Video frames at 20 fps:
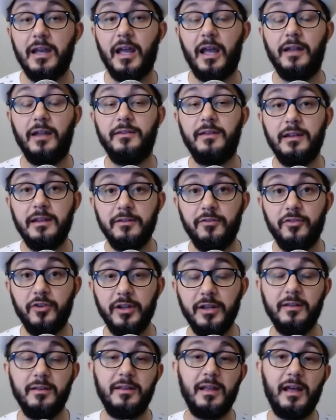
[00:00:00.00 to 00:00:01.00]
and
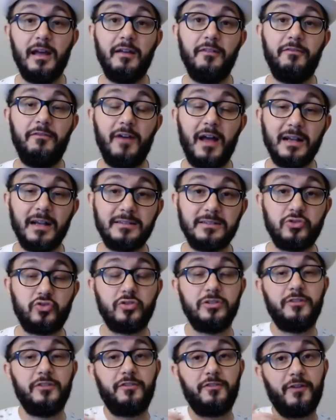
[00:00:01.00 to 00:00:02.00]
delivering that vaccine to
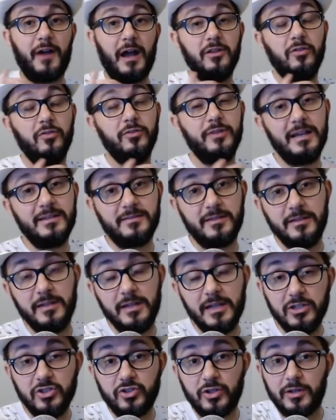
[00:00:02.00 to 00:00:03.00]
the final
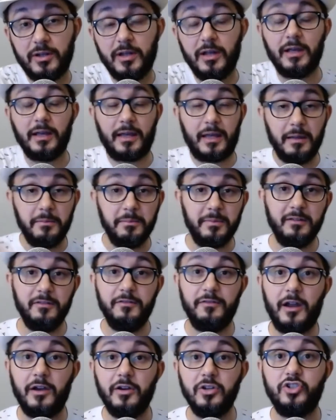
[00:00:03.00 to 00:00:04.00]
destination can be
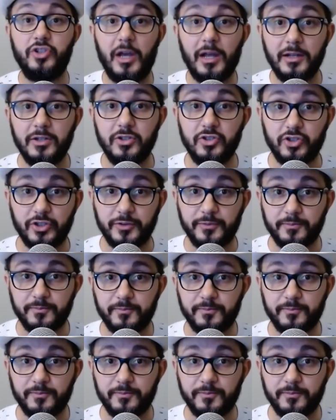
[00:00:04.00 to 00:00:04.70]
very challenging.